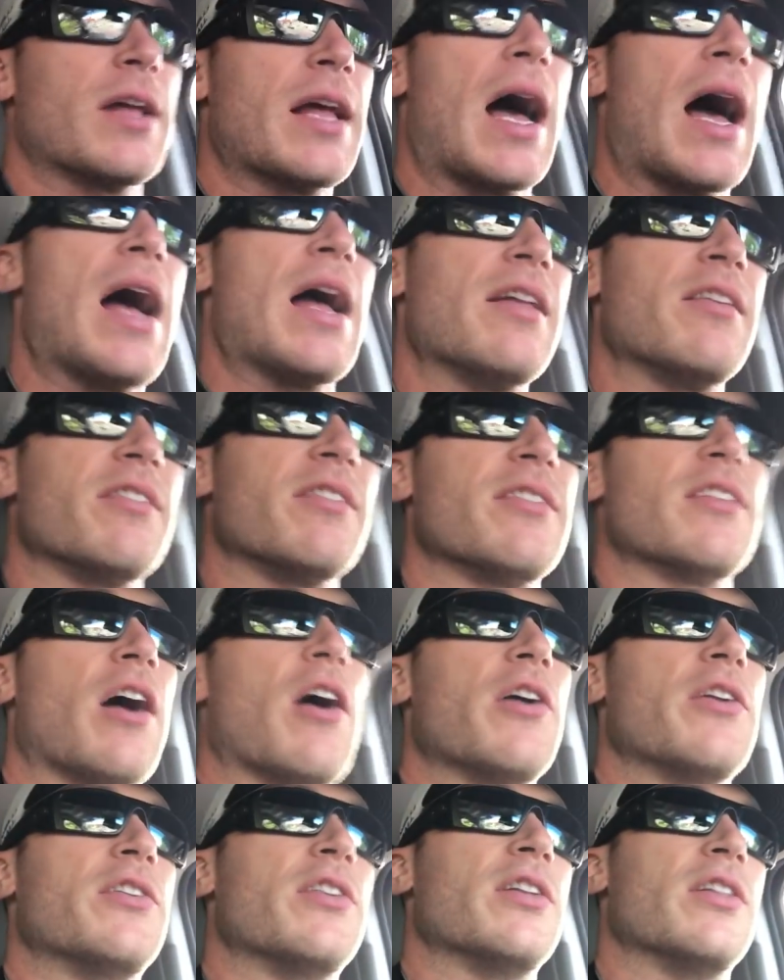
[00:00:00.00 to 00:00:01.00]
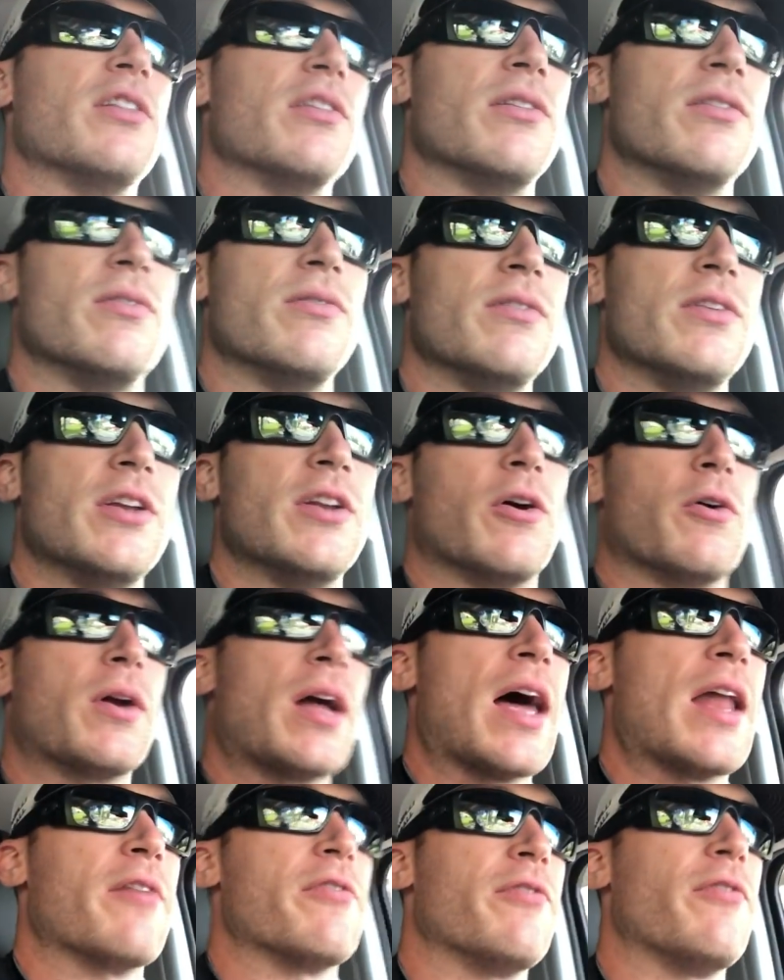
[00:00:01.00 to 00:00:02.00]
guys start to you know
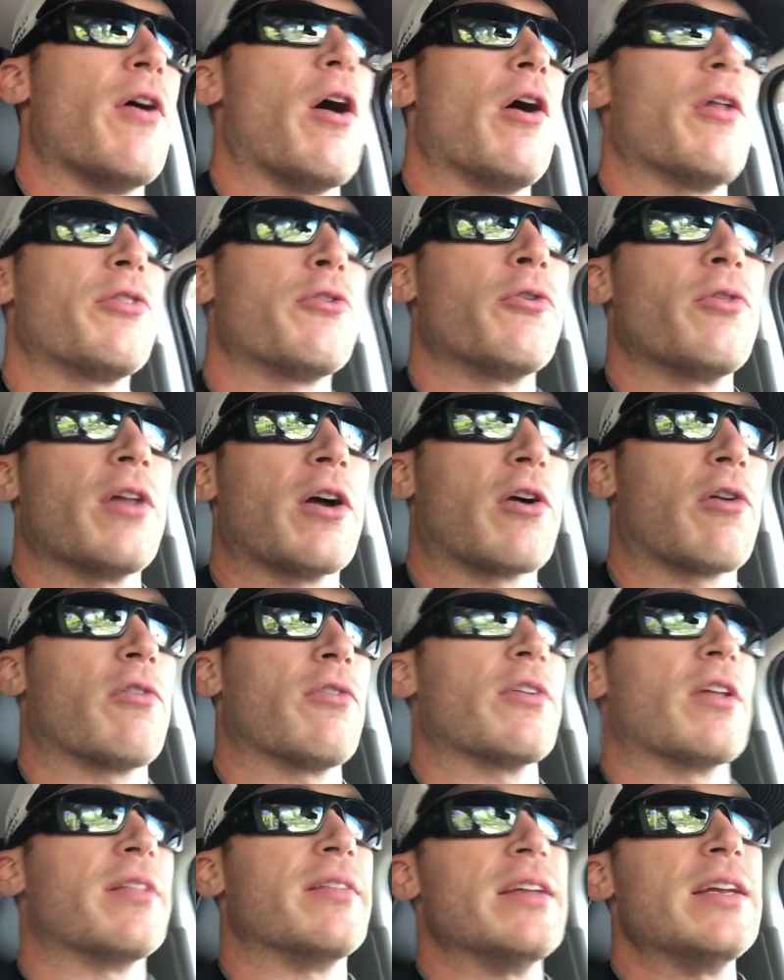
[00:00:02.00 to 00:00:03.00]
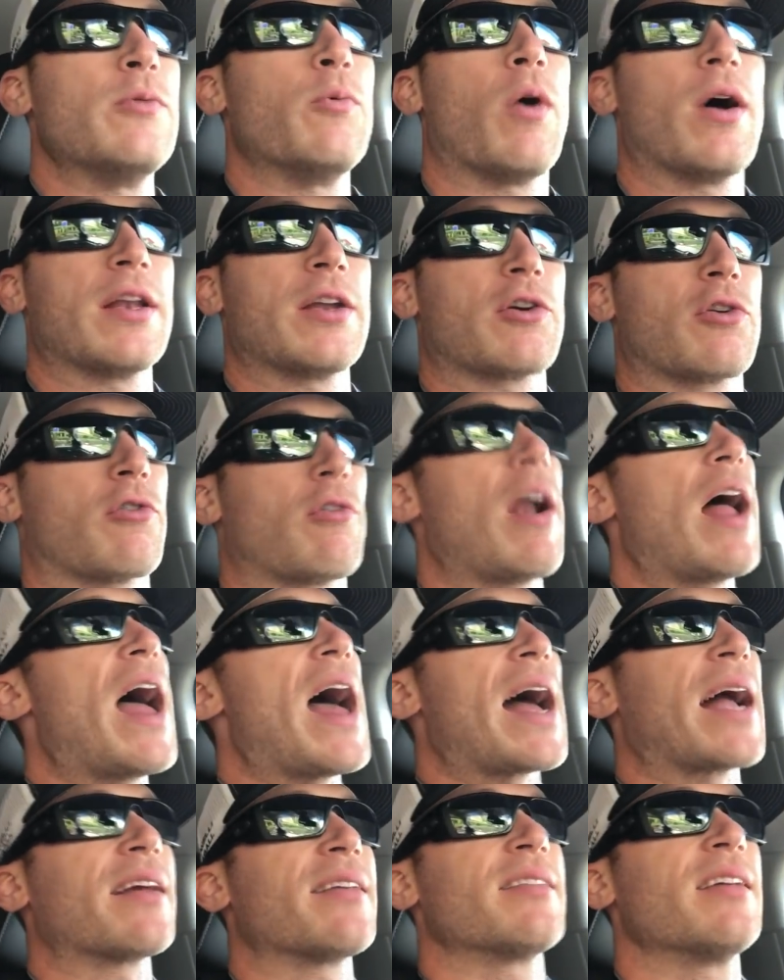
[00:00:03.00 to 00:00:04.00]
kind of fall through the, the d1
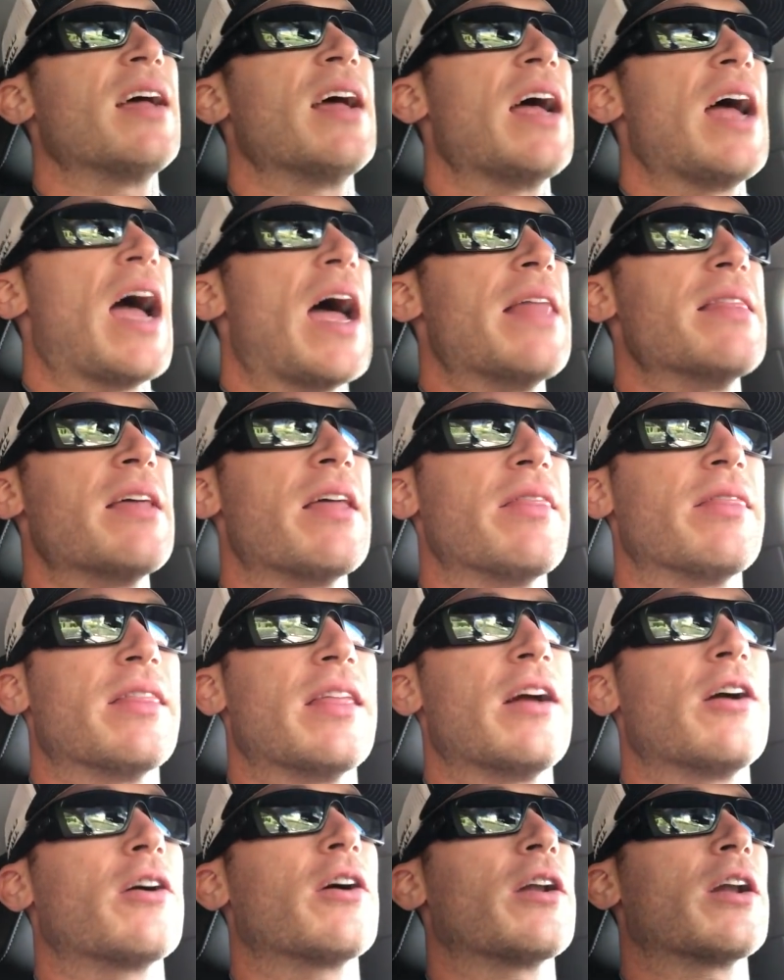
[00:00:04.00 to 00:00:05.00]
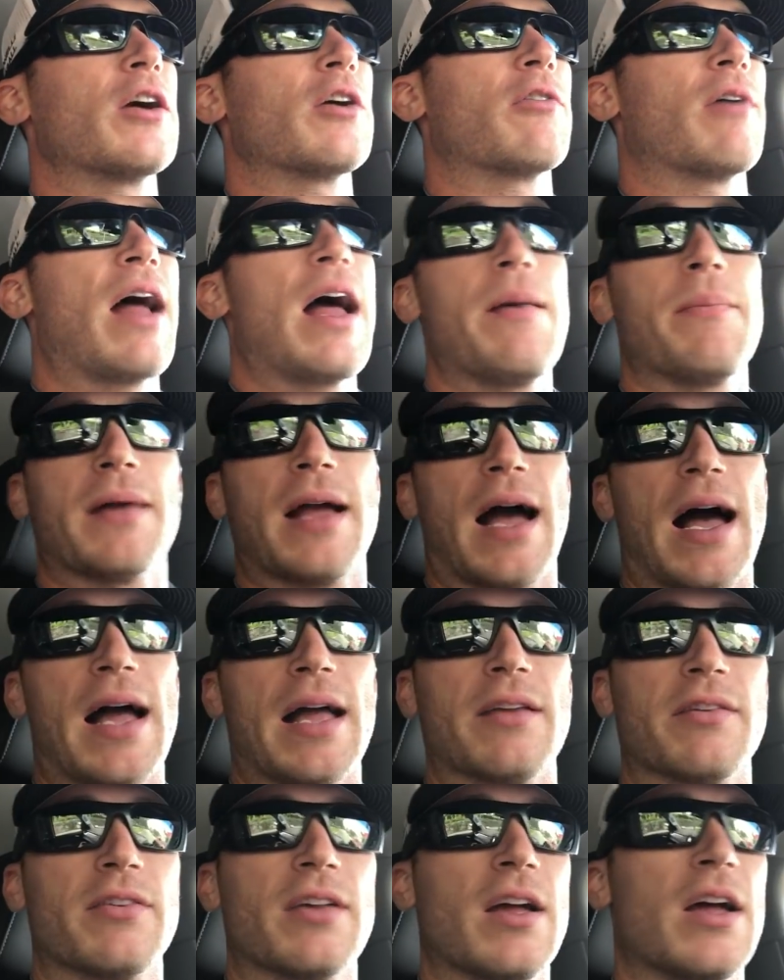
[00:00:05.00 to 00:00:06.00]
cracks and then they're going to grab
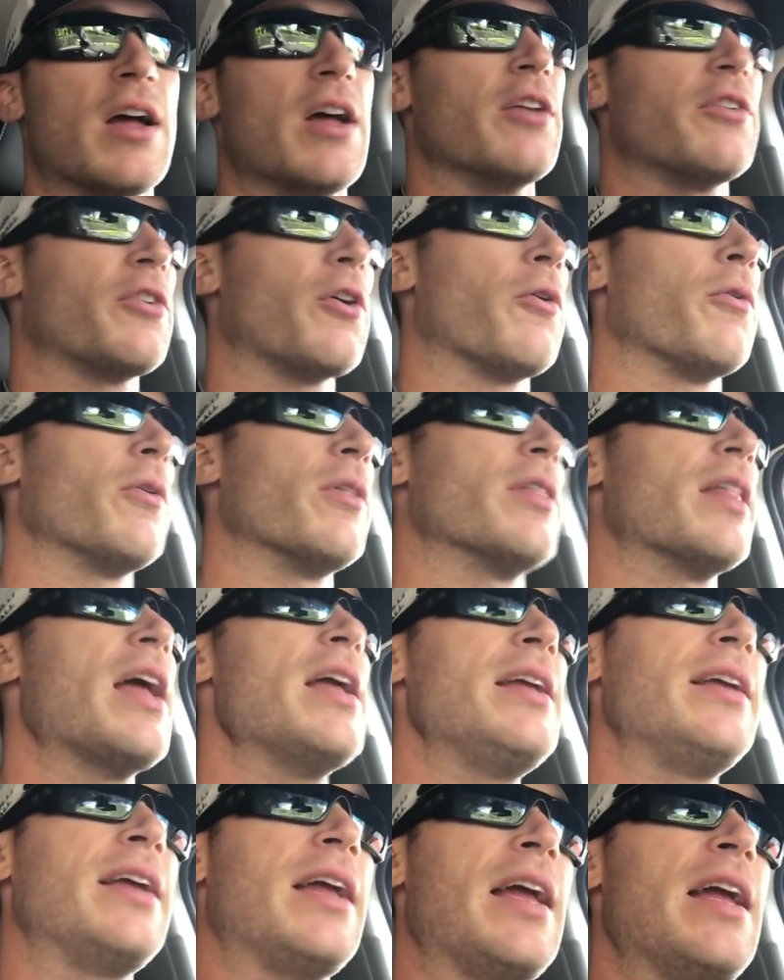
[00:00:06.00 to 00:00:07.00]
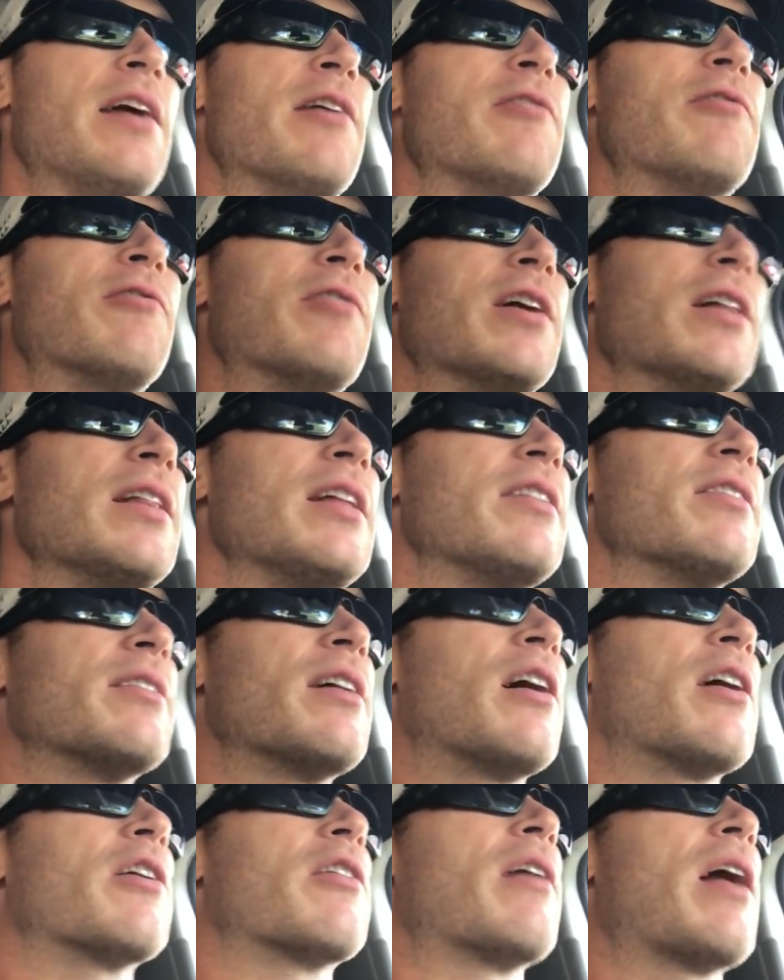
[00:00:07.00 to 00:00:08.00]
guys so they can't really
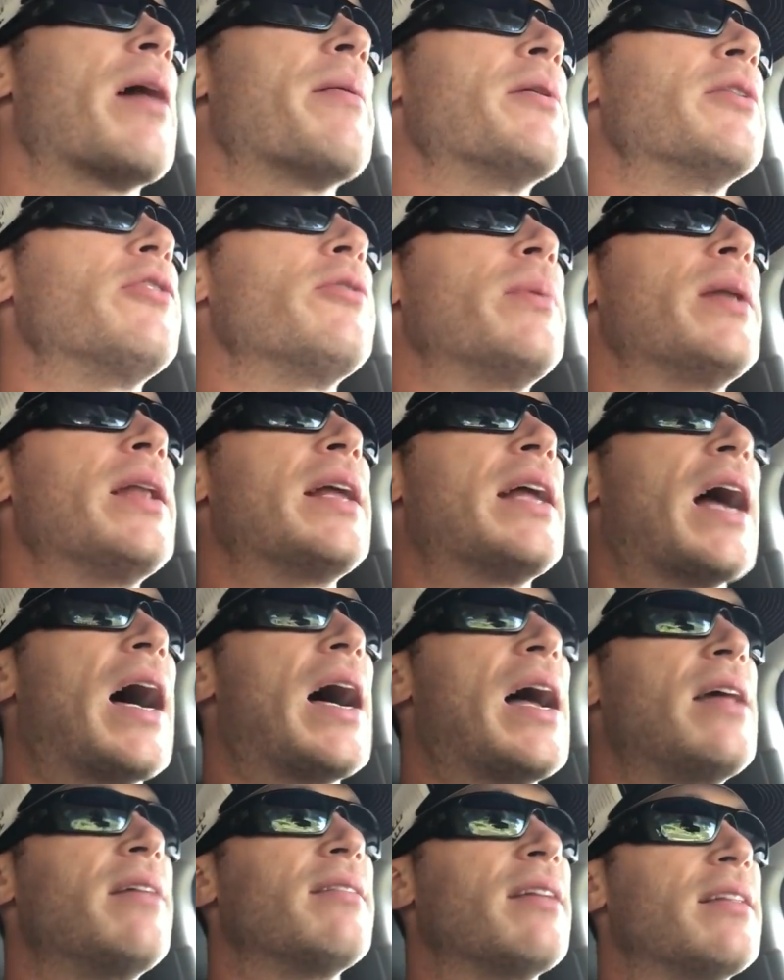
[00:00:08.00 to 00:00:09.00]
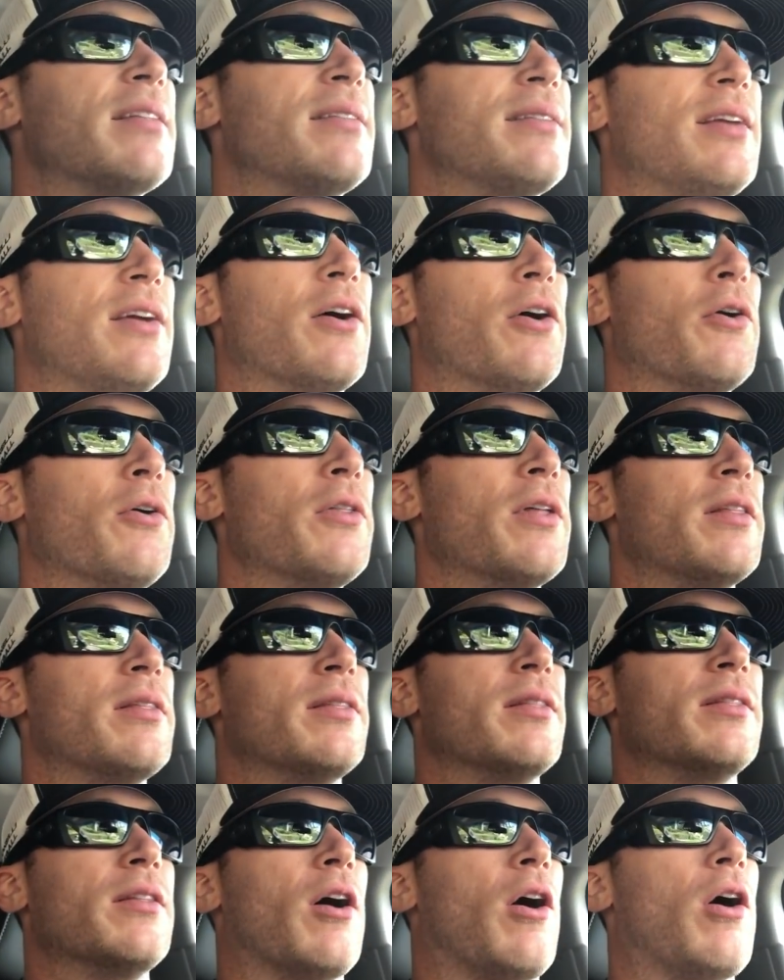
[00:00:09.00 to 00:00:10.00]
start grabbing too many guys until the
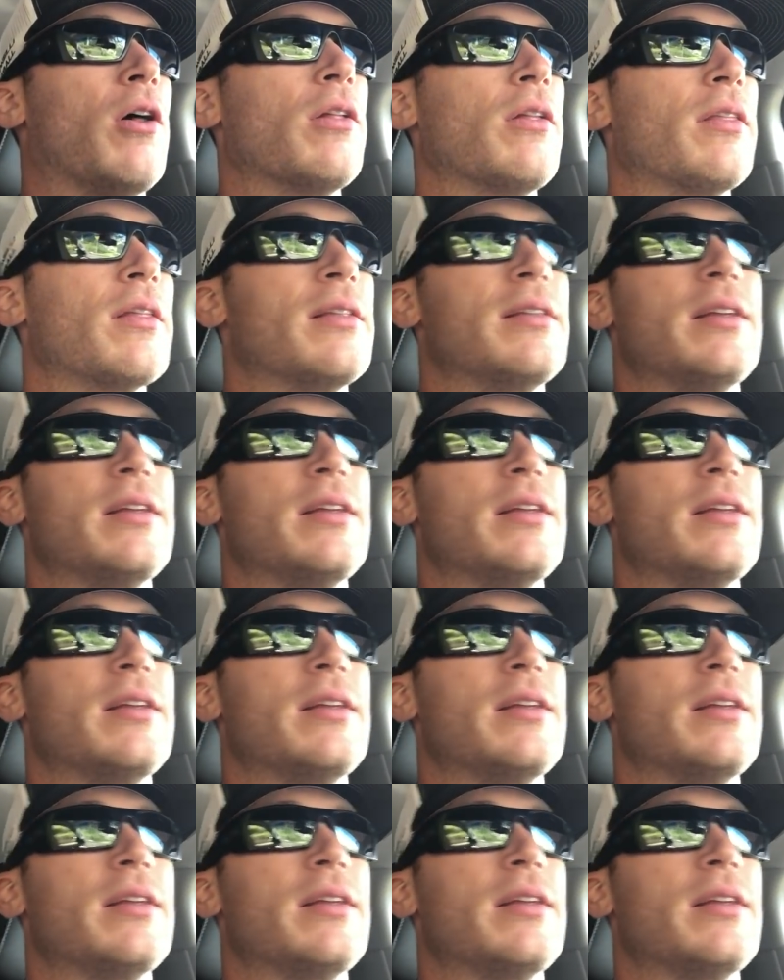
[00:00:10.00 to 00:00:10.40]
all of the